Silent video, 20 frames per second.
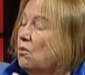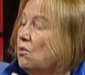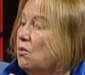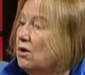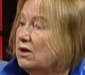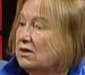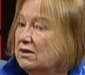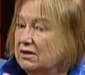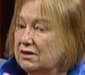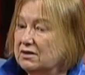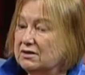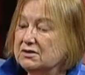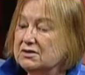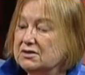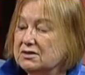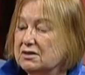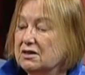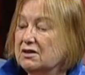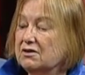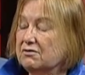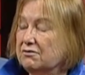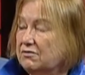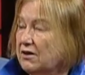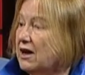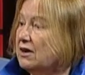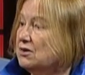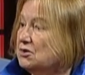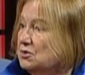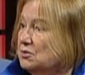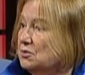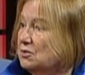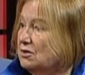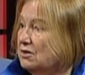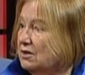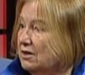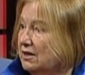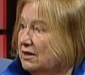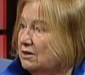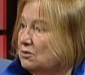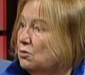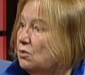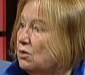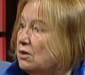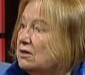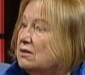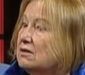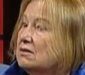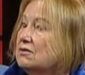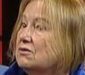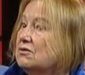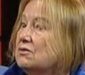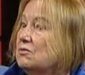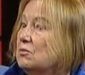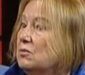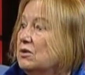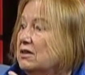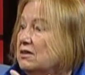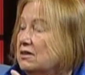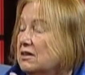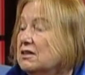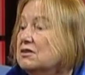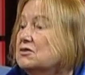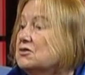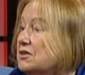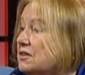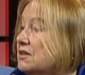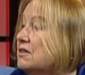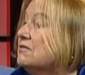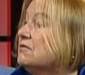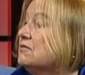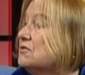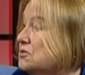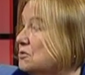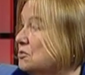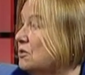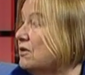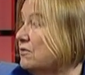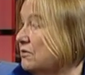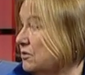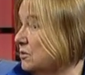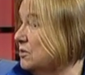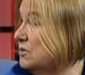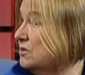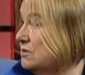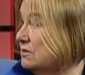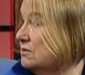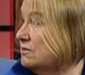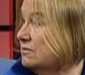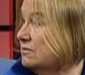what is factual and what we need to give to our viewers.